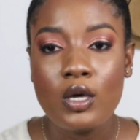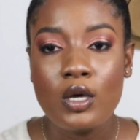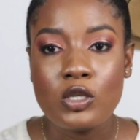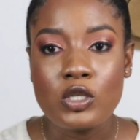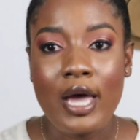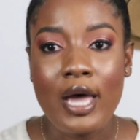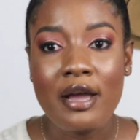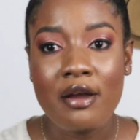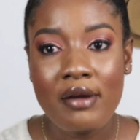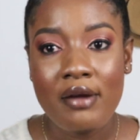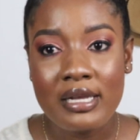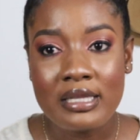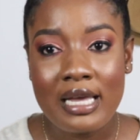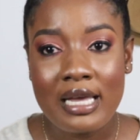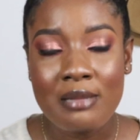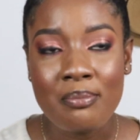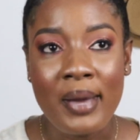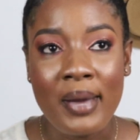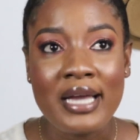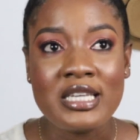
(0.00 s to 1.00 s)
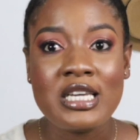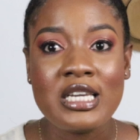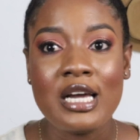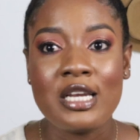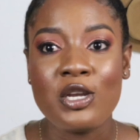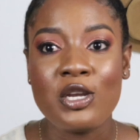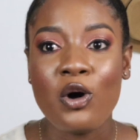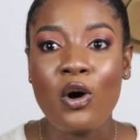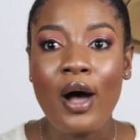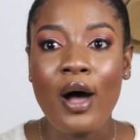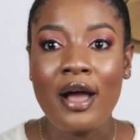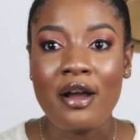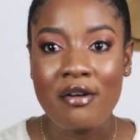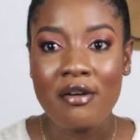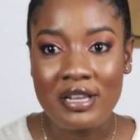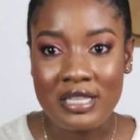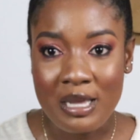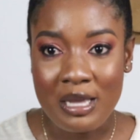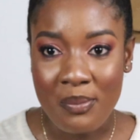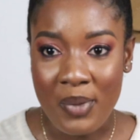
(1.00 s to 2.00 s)
So I created my channel, I
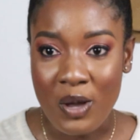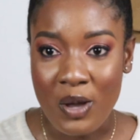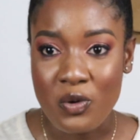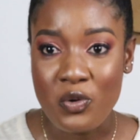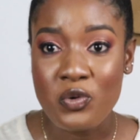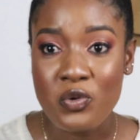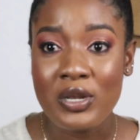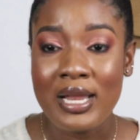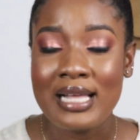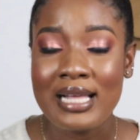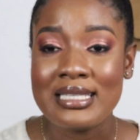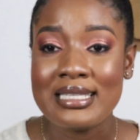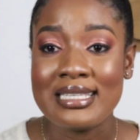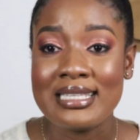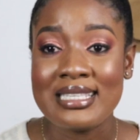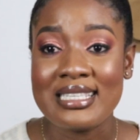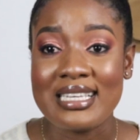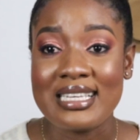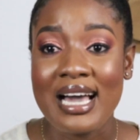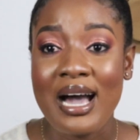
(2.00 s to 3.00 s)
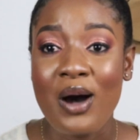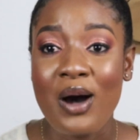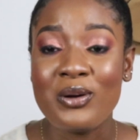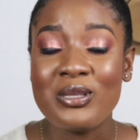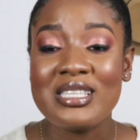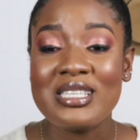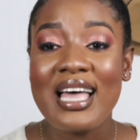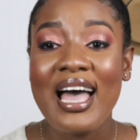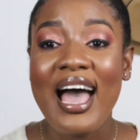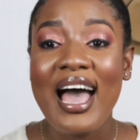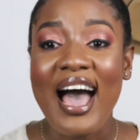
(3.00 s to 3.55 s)
created my Google AdSense account,